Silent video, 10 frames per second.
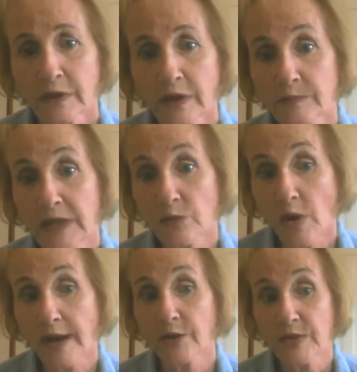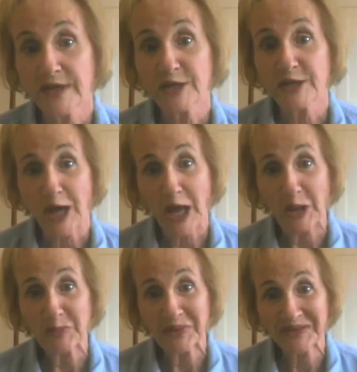And meanwhile, we need your
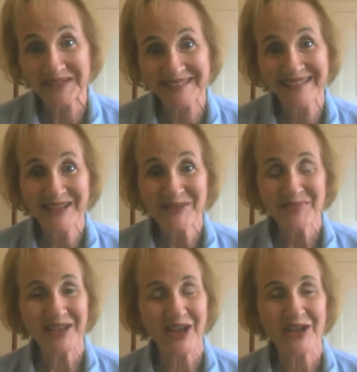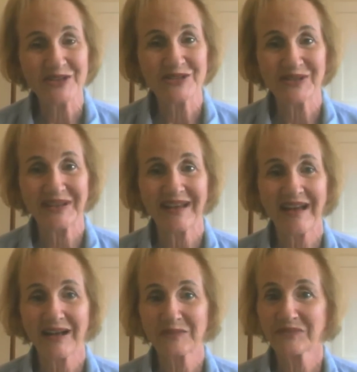help, because
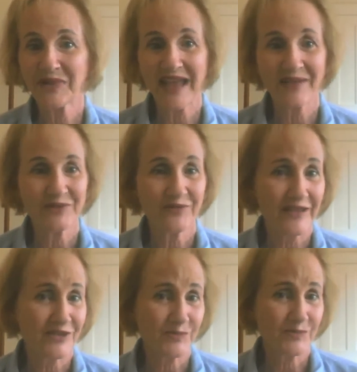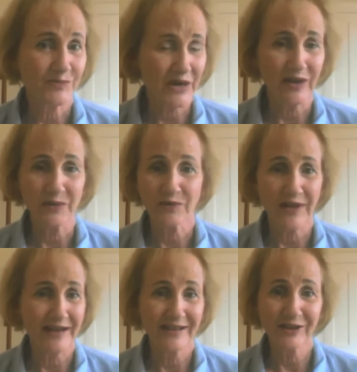we have to fight this battle, and we're
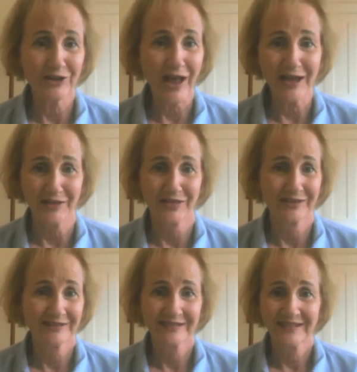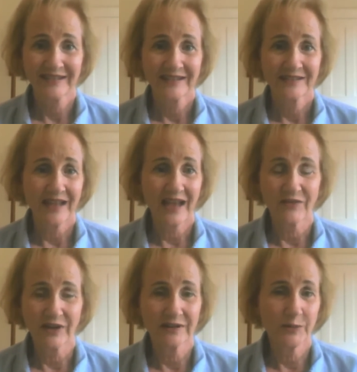fighting a Goliath. They
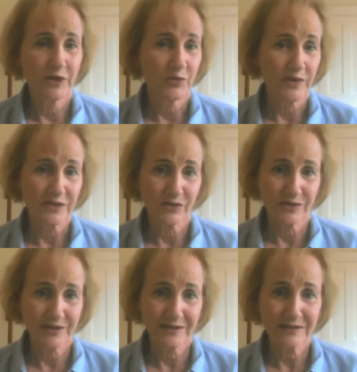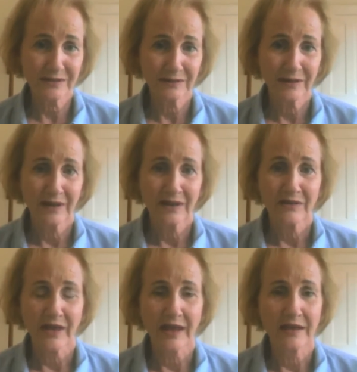have unlimited resources.
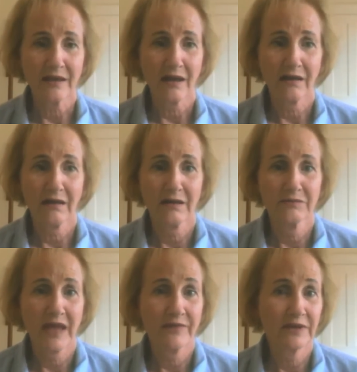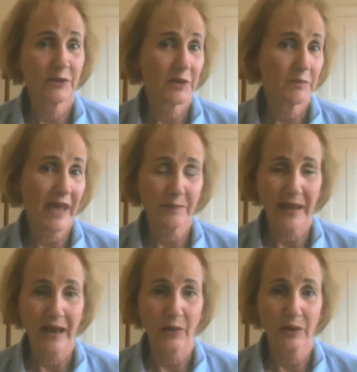They have unlimited
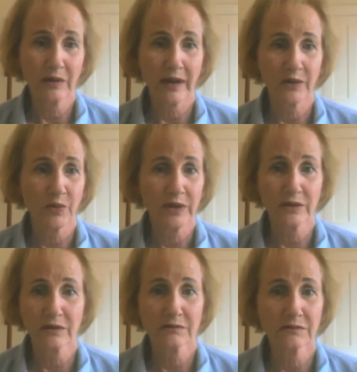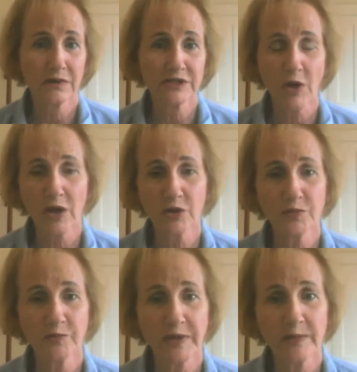manpower, and we're a small
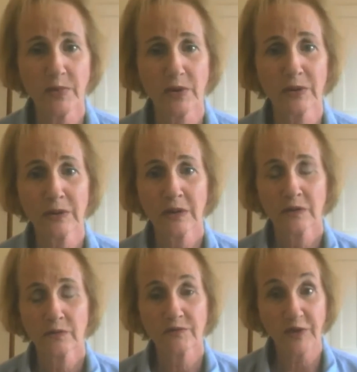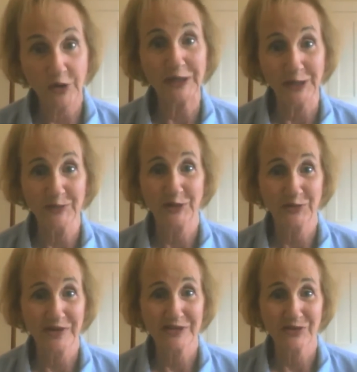group of people with very
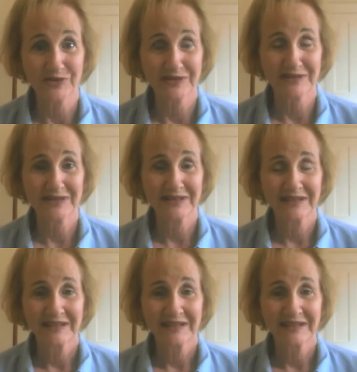limited resources.